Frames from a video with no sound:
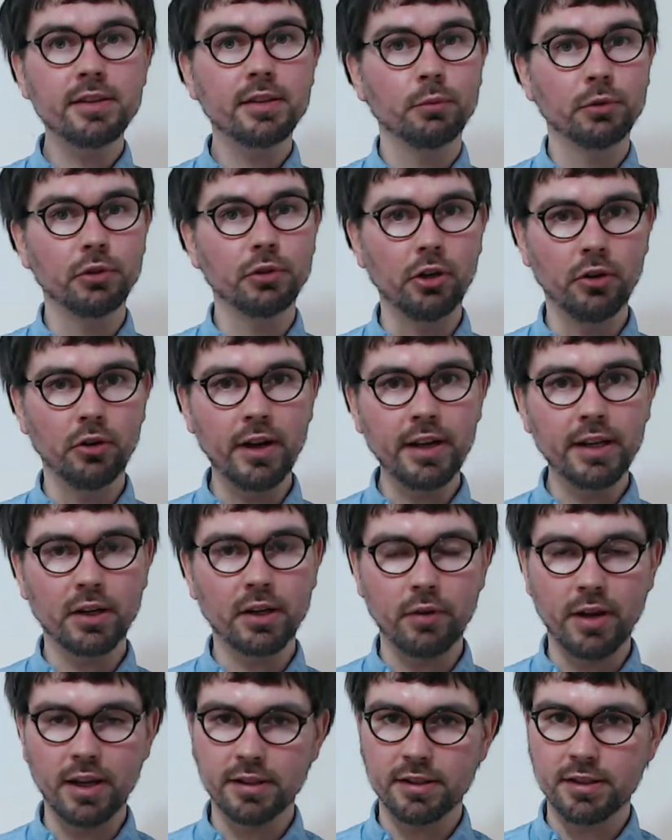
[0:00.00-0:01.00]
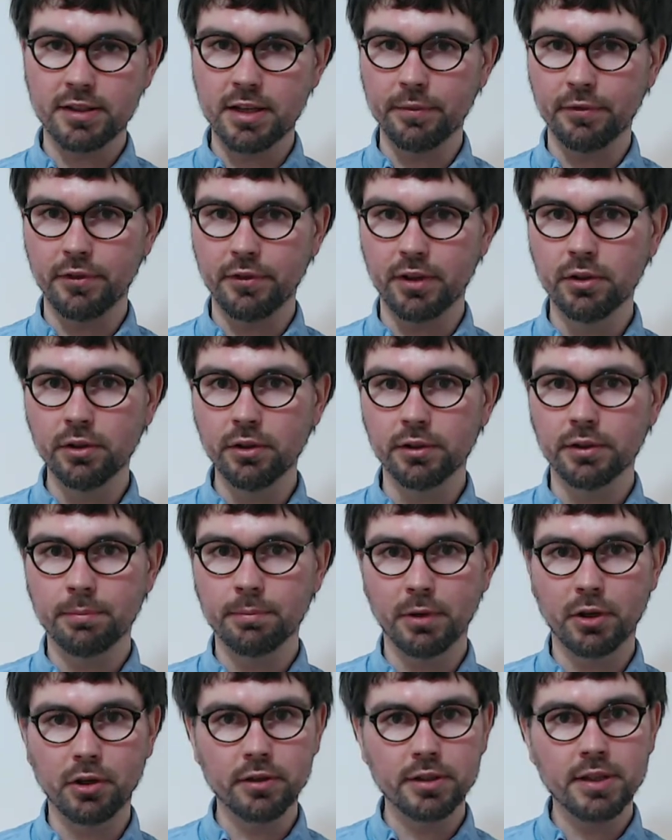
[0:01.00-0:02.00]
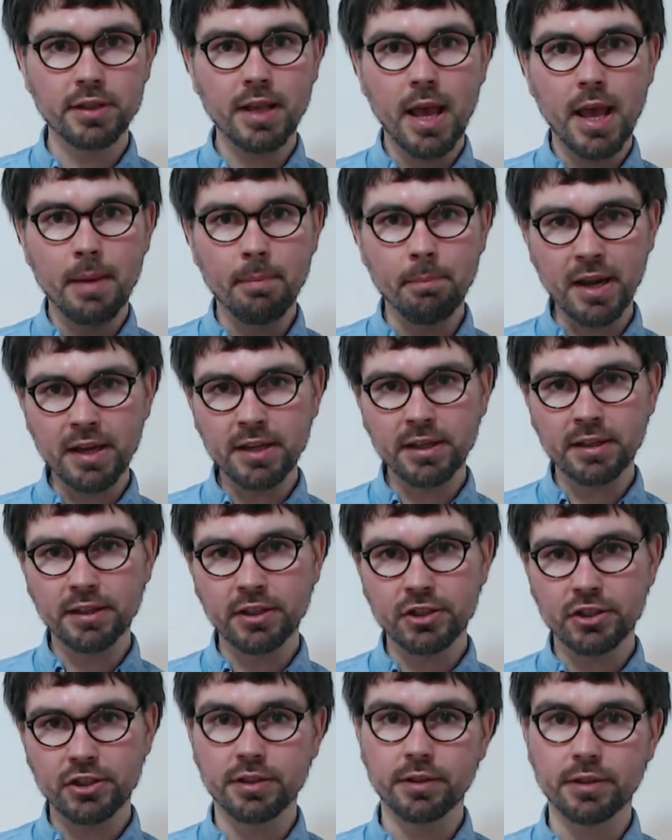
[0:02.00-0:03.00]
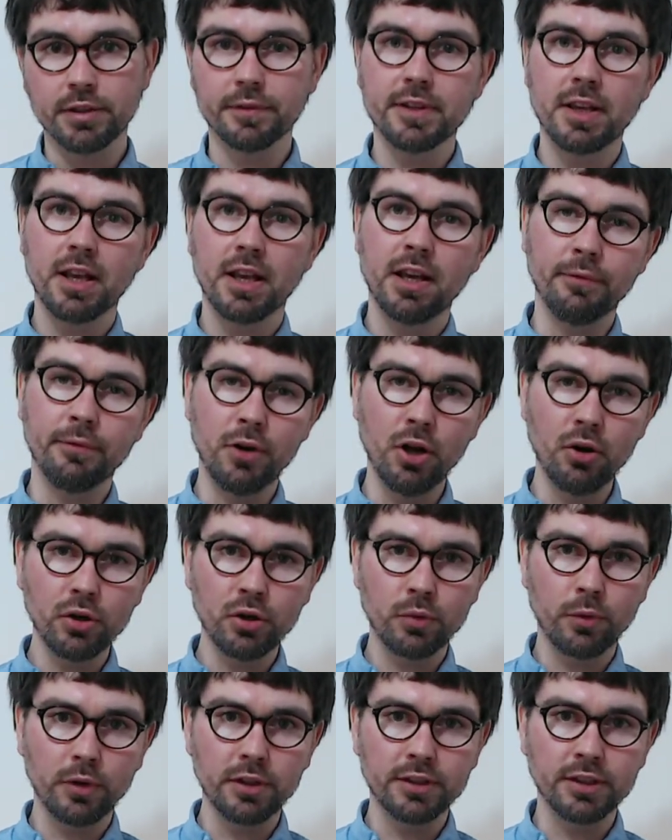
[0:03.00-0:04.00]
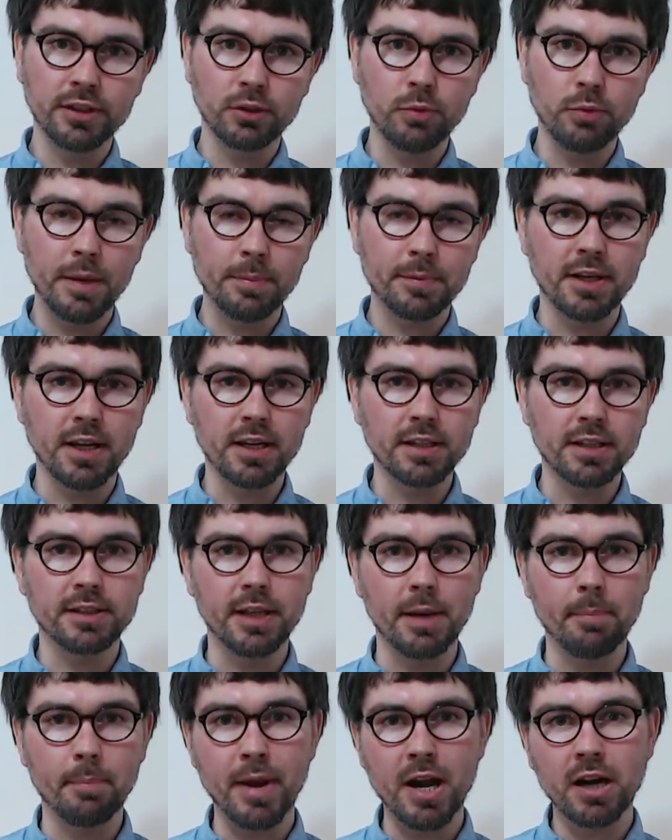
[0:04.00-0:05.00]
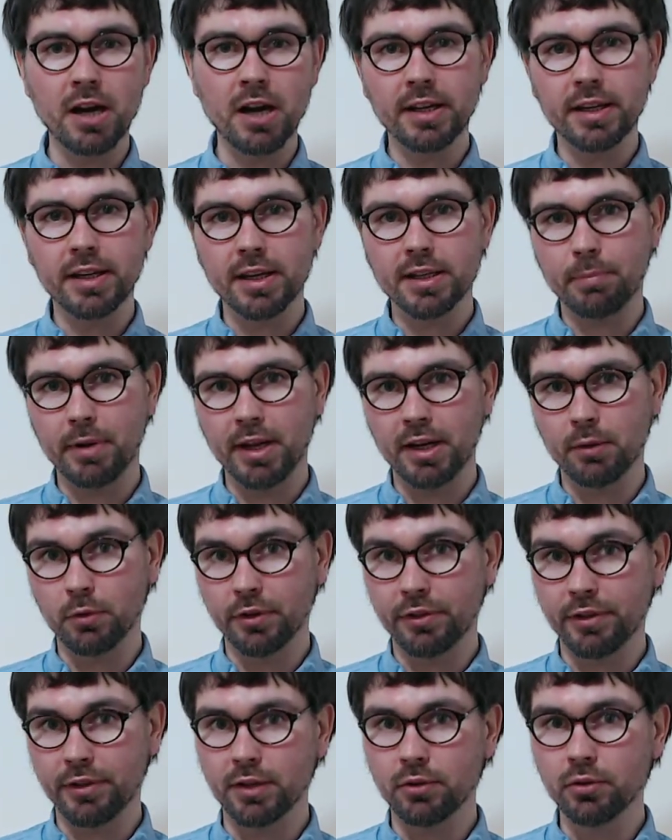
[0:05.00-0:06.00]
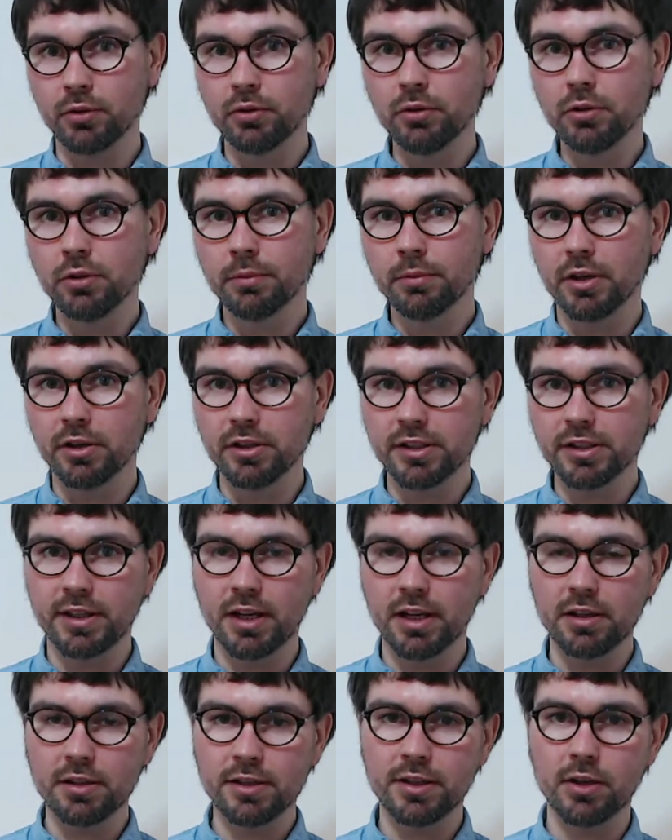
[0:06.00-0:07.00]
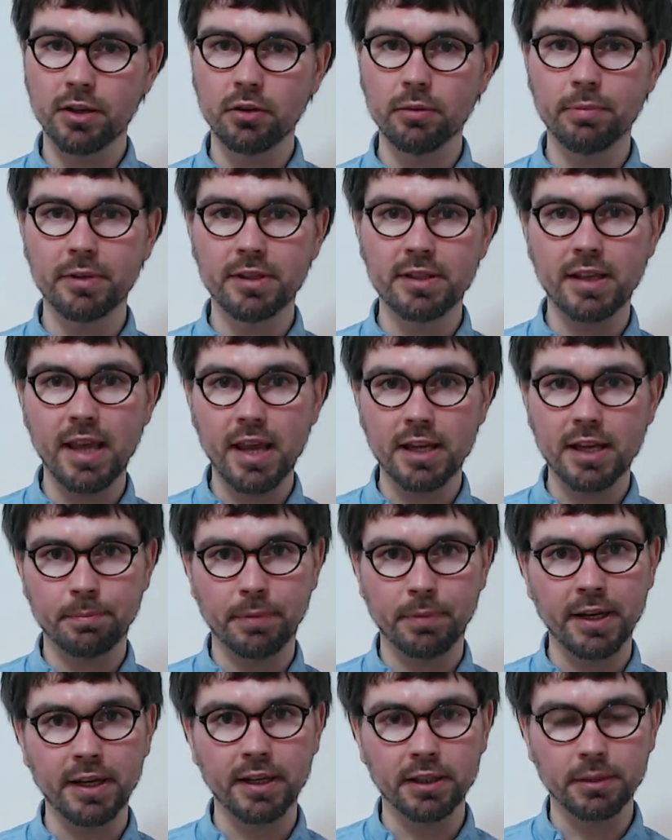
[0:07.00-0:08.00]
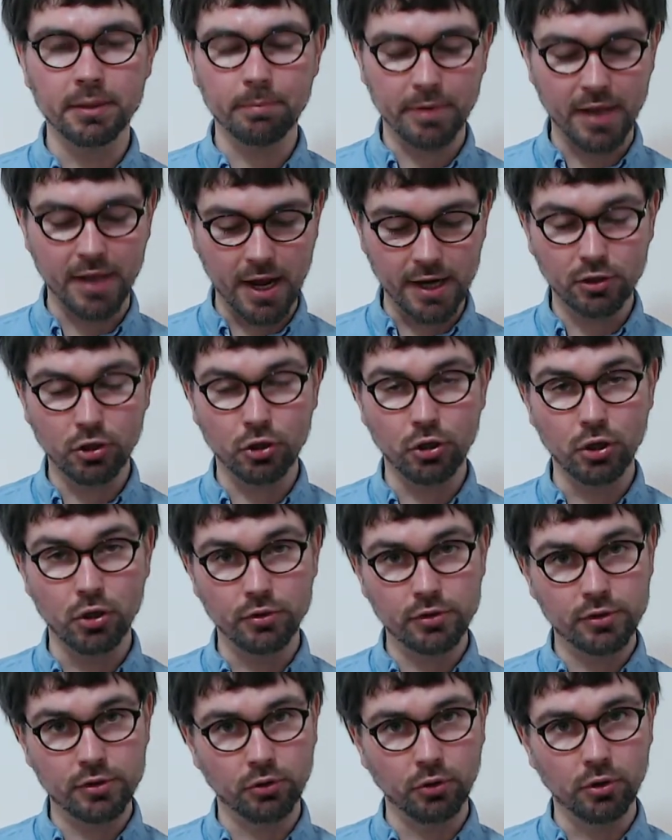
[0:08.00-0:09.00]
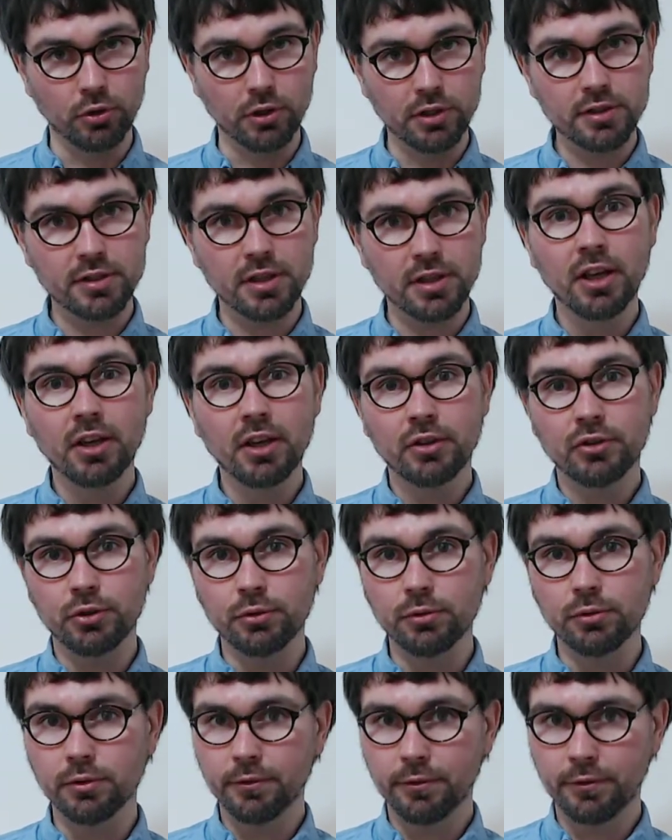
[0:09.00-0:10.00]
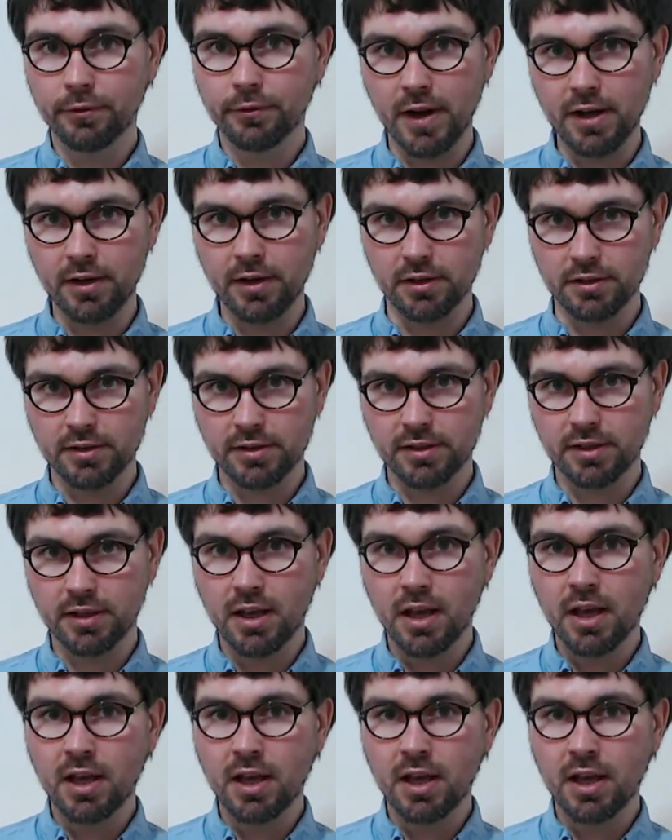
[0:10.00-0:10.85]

would already create something good because many initiatives have low quality websites that barely explain what they do because they are so busy explaining it behind closed doors to funders.